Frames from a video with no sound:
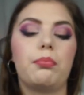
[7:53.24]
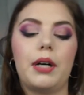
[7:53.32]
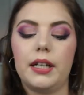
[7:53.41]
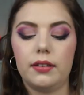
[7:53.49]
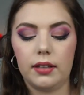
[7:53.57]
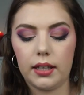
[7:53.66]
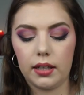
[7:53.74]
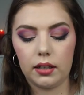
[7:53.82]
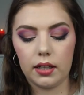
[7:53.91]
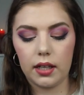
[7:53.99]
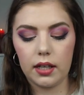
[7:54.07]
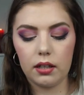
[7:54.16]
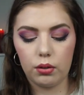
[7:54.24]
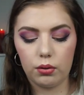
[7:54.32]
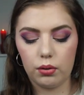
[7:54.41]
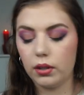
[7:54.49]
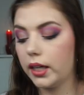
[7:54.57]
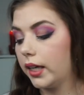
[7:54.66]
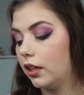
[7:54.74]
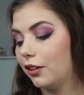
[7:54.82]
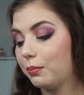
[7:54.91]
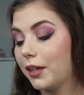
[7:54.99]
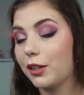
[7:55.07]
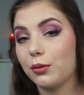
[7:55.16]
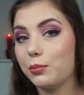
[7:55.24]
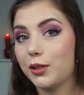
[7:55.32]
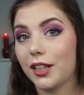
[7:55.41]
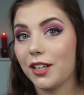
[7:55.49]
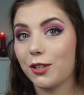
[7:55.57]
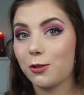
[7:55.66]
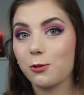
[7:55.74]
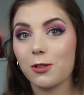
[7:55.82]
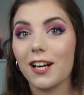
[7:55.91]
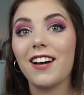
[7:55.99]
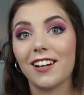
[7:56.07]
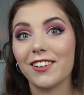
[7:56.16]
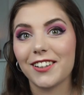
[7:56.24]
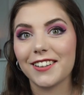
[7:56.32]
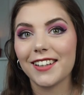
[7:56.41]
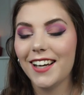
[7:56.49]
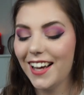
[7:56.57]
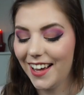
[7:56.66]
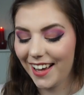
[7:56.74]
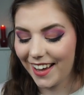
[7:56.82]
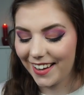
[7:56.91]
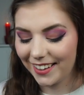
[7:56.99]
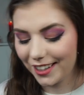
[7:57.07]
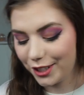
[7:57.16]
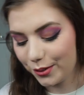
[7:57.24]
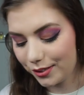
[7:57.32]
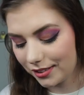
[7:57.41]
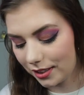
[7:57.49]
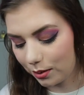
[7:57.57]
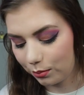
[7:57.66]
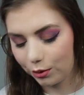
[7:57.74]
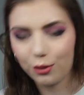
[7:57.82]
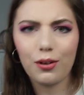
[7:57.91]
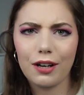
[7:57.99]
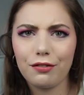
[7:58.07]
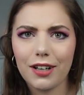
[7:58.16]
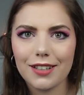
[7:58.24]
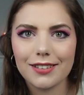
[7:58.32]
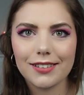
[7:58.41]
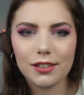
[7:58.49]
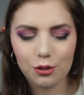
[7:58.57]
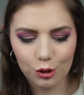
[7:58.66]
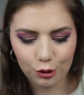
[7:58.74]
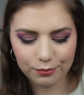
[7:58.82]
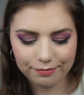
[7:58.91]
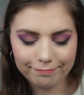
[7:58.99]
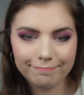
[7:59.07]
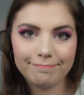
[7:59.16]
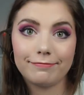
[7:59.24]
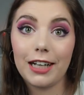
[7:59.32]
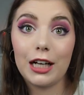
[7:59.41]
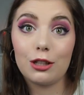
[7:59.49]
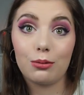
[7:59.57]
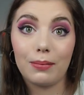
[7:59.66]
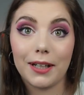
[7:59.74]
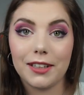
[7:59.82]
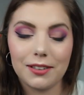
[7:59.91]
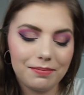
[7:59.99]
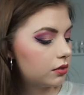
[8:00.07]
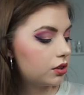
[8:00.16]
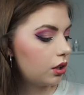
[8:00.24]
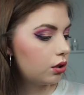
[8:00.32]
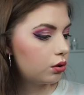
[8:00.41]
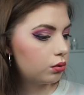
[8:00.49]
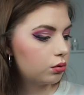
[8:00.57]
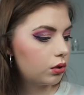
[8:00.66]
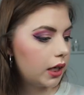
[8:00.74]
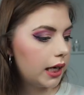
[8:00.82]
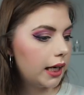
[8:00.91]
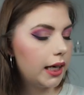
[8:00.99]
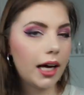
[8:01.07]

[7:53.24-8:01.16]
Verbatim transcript: mind that at all. I love my cream shadows a lot and I use them quite fast so I don't mind. So I